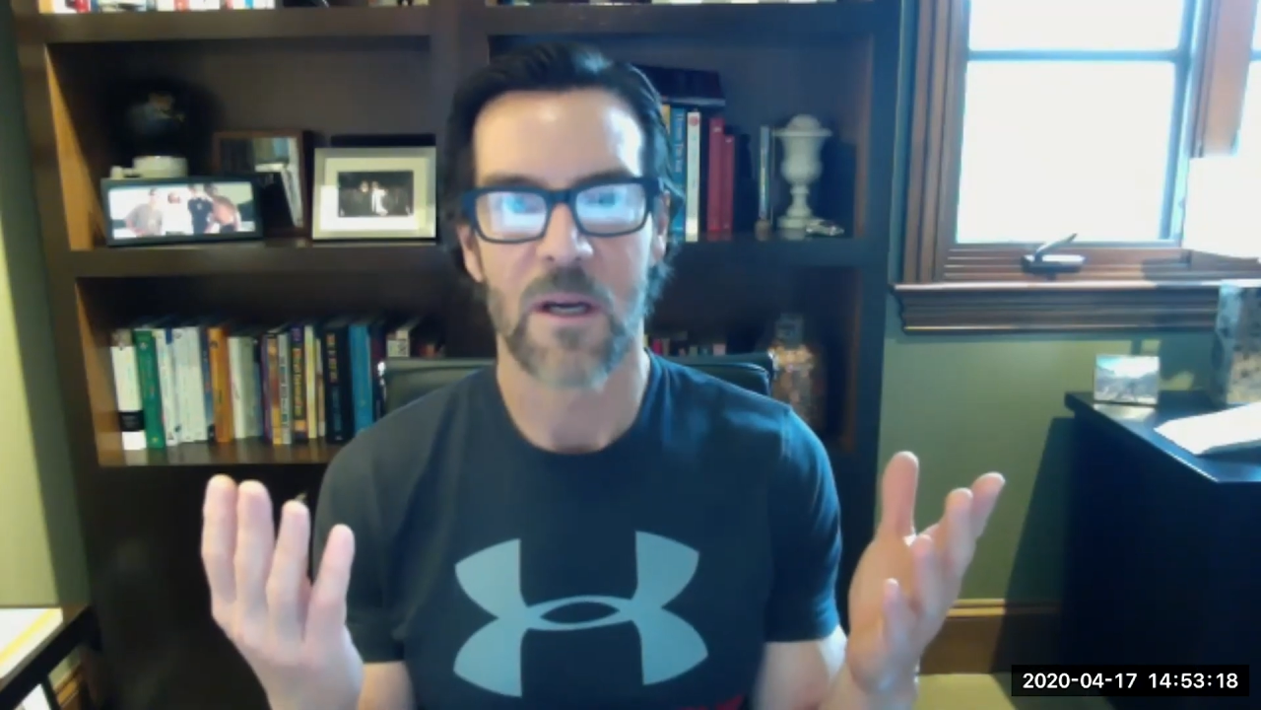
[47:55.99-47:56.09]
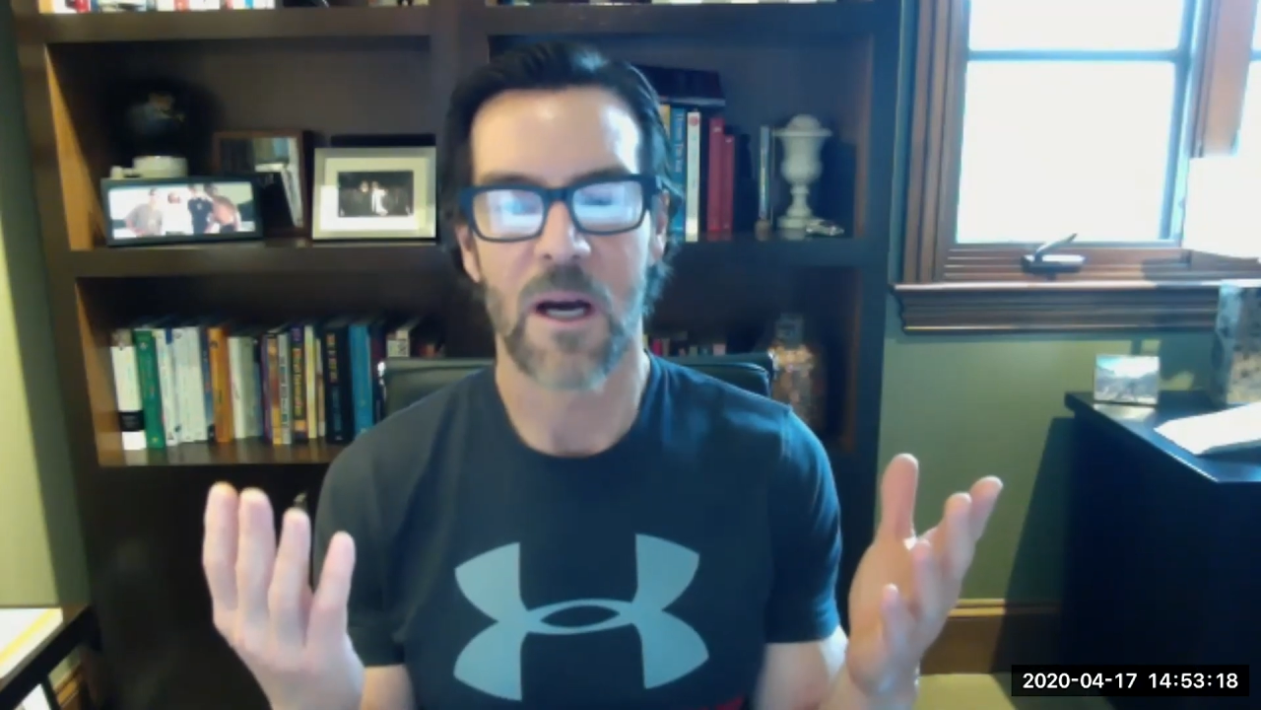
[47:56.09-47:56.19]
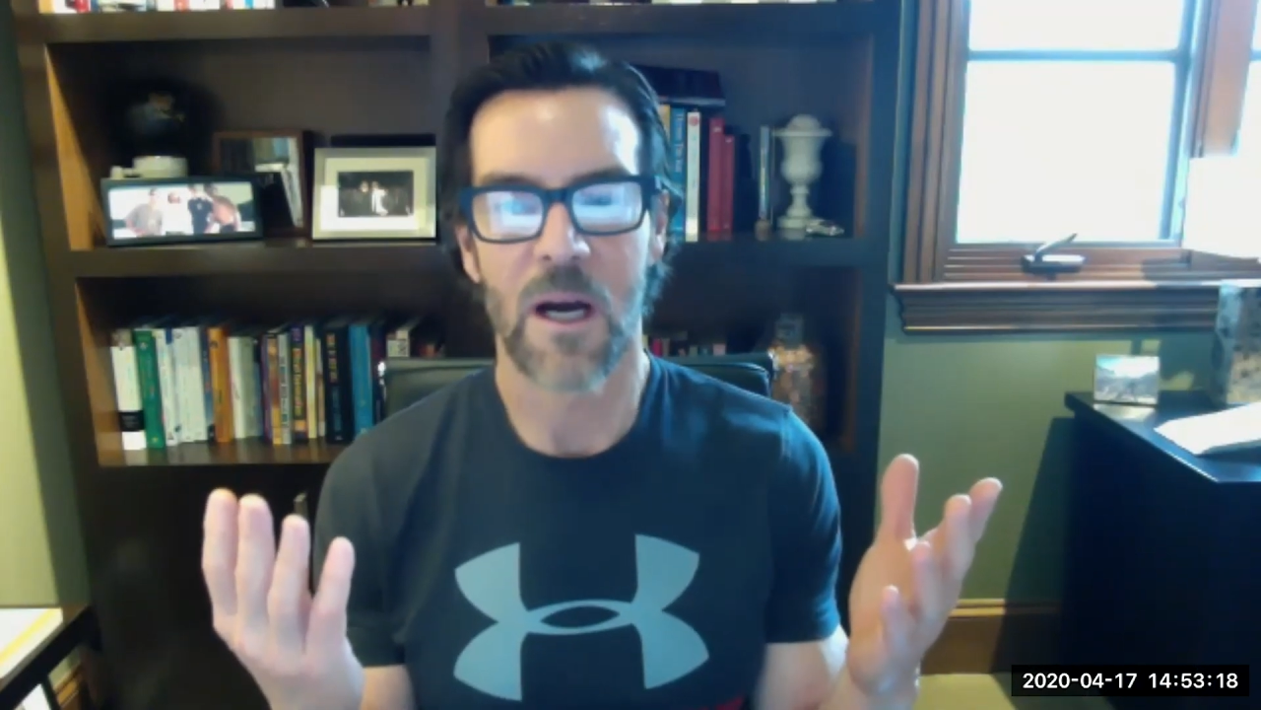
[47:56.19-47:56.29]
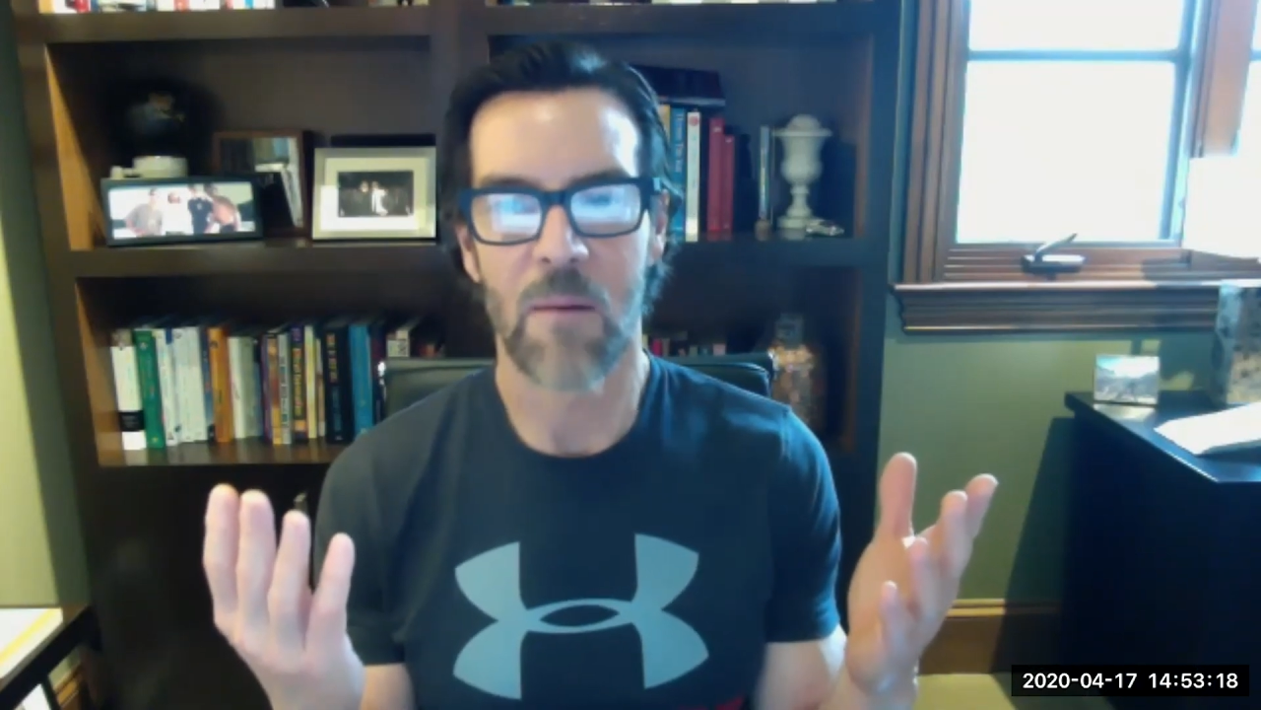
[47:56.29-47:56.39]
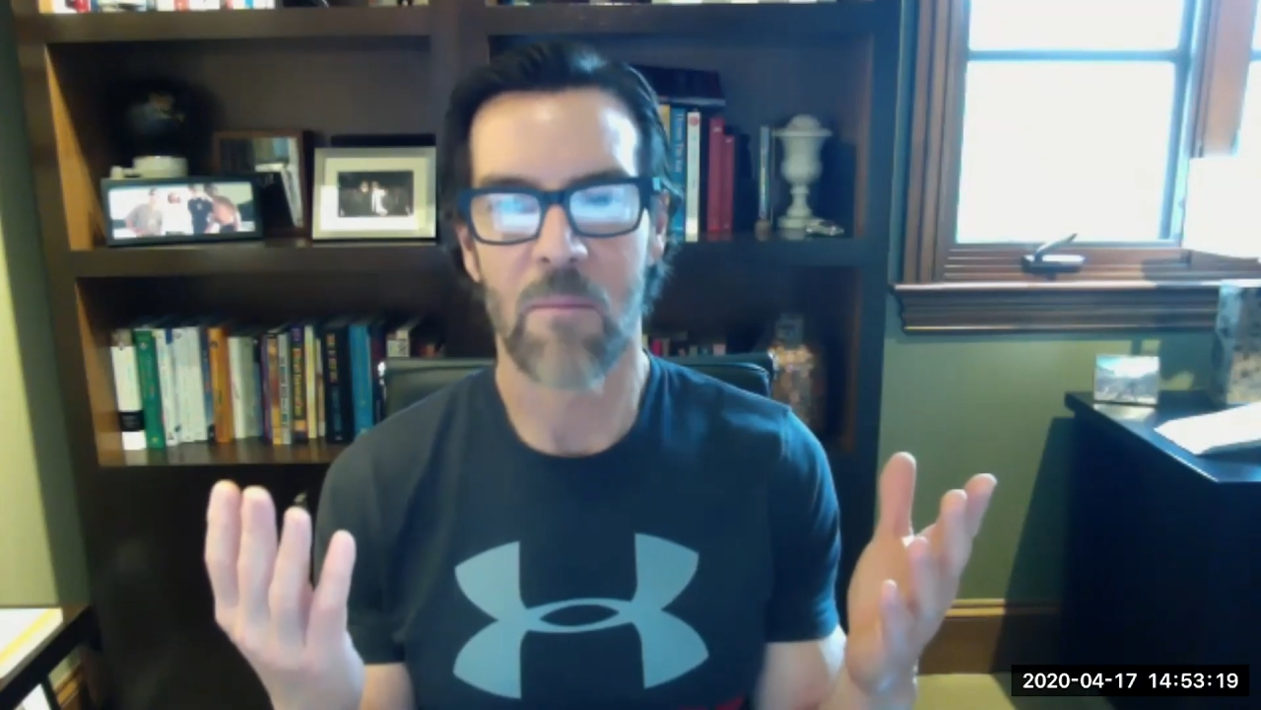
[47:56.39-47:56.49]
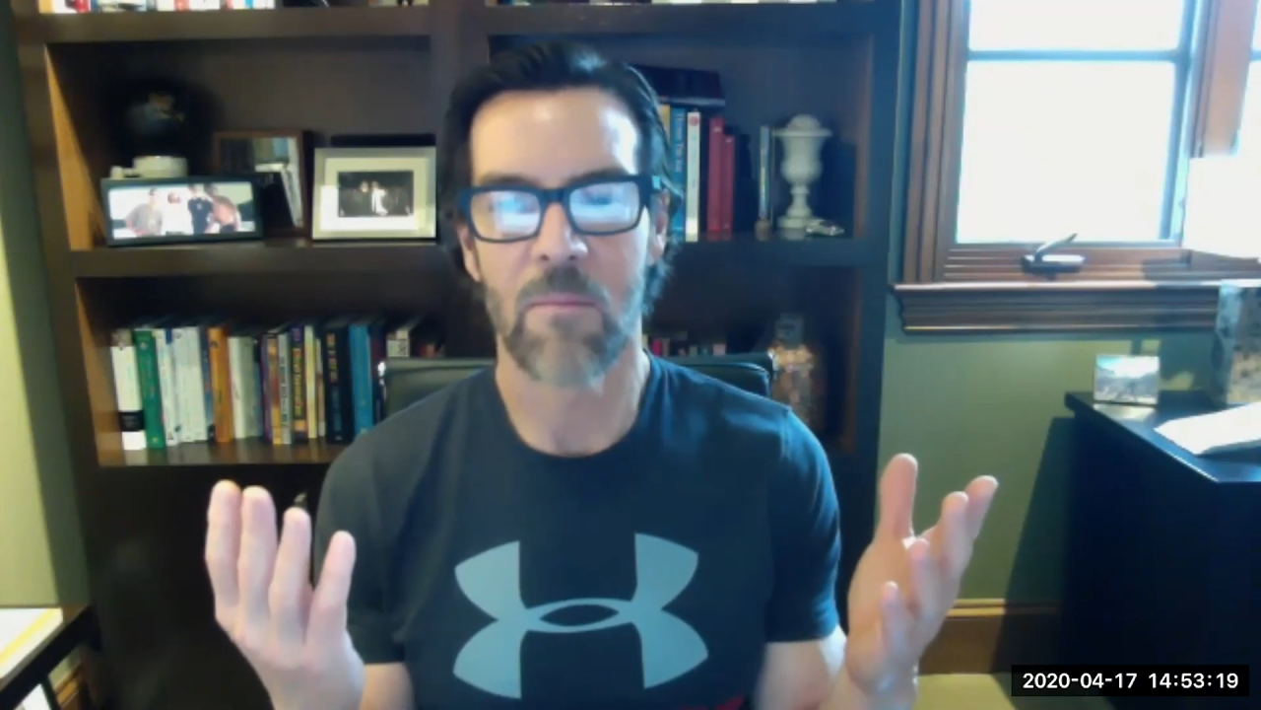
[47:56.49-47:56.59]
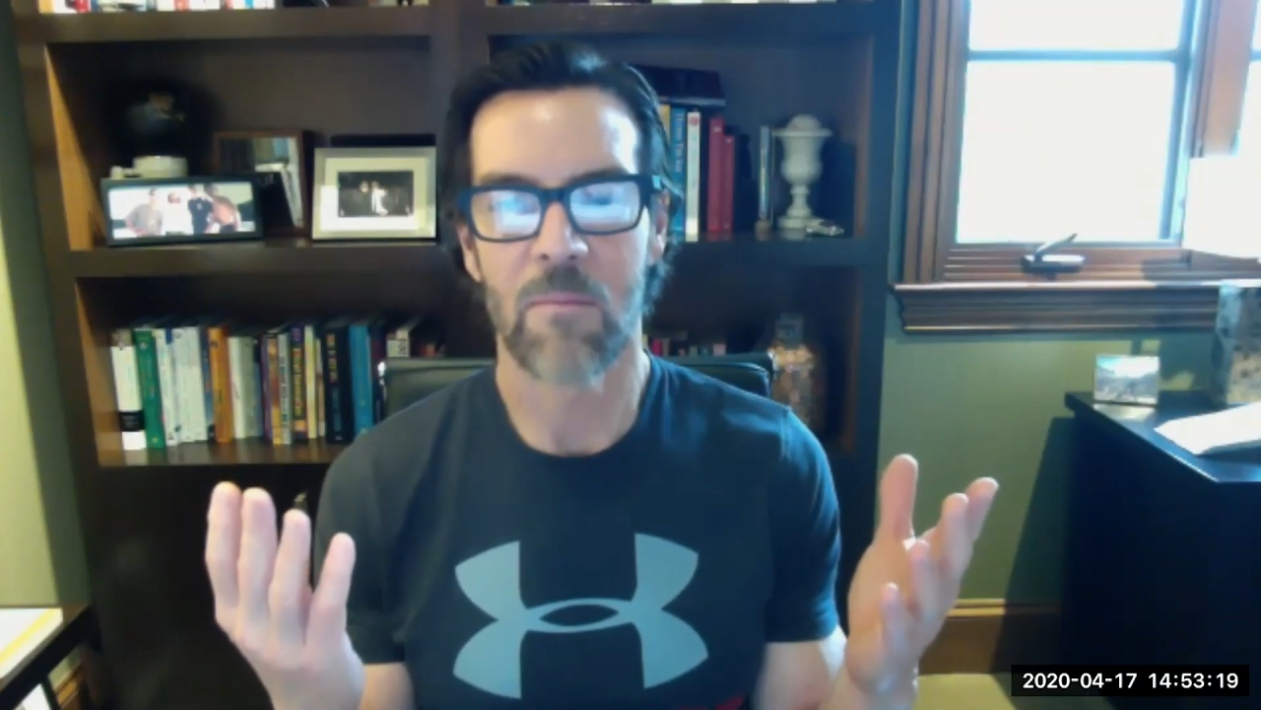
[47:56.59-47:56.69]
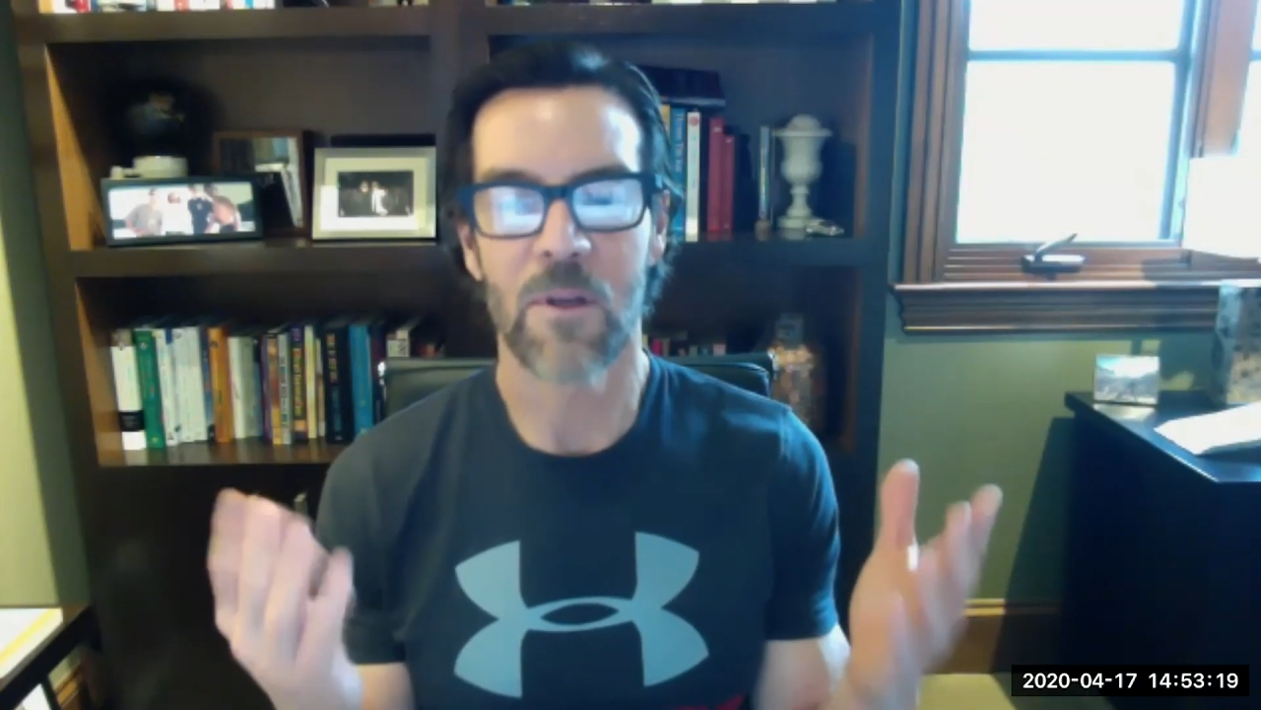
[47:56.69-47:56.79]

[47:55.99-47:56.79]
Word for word: um,